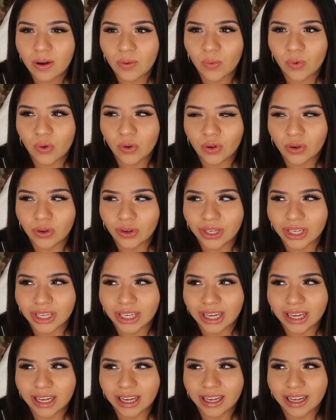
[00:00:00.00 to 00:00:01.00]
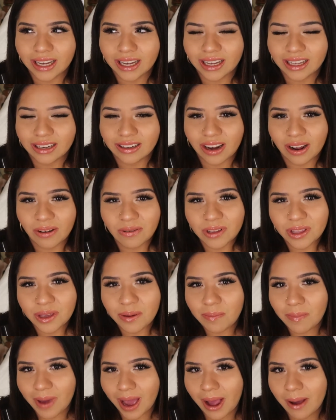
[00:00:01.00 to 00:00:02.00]
Well, not really
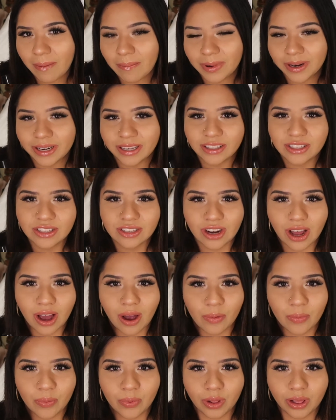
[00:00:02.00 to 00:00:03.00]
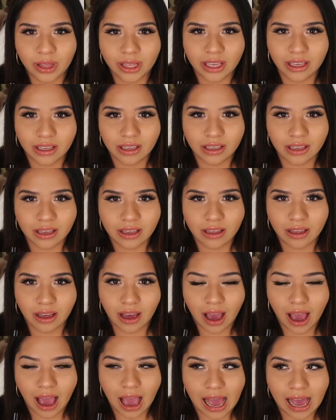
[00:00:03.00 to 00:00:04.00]
matte, but it's not really
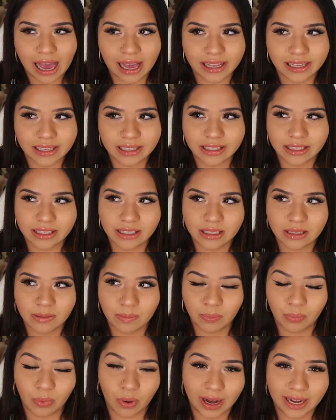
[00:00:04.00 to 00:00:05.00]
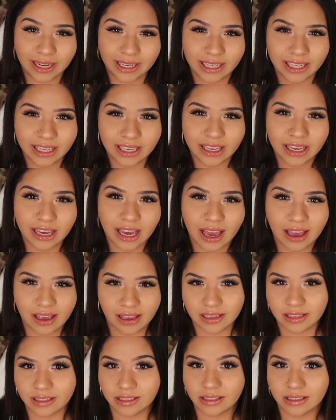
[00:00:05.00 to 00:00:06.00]
as brightening
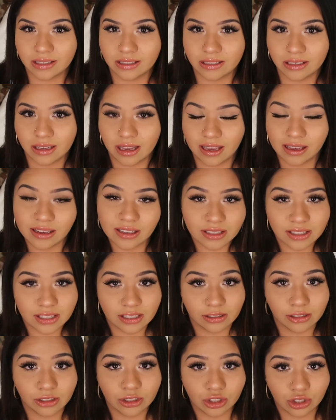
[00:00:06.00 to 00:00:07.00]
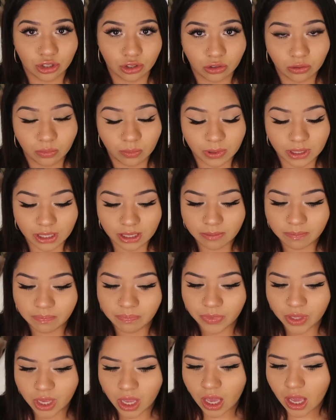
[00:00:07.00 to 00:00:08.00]
as a concealer should be,
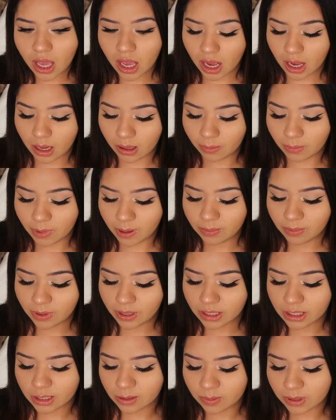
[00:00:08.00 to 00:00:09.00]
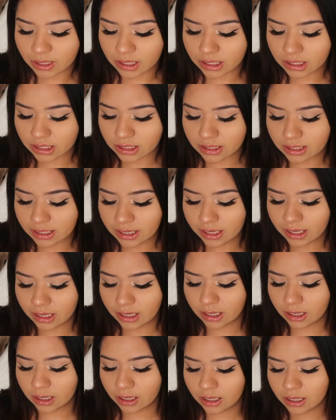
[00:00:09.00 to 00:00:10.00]
and maybe it's because
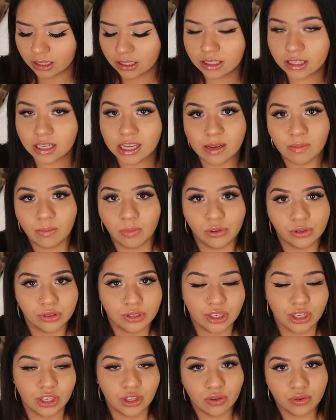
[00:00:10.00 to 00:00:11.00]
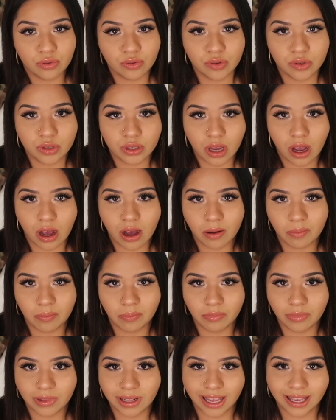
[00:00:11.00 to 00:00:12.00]
it's a multi-use
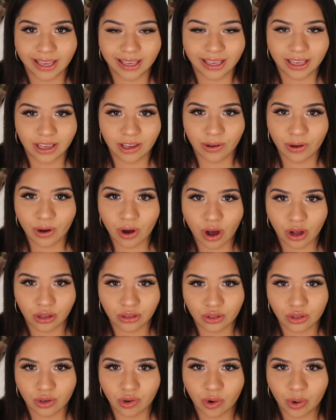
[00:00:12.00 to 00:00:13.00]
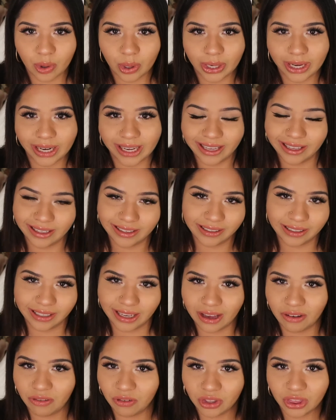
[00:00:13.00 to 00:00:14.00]
like contour and
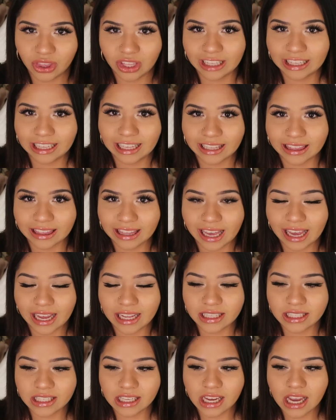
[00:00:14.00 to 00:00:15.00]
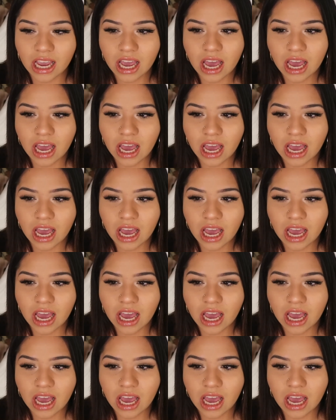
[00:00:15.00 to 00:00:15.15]
everything like that,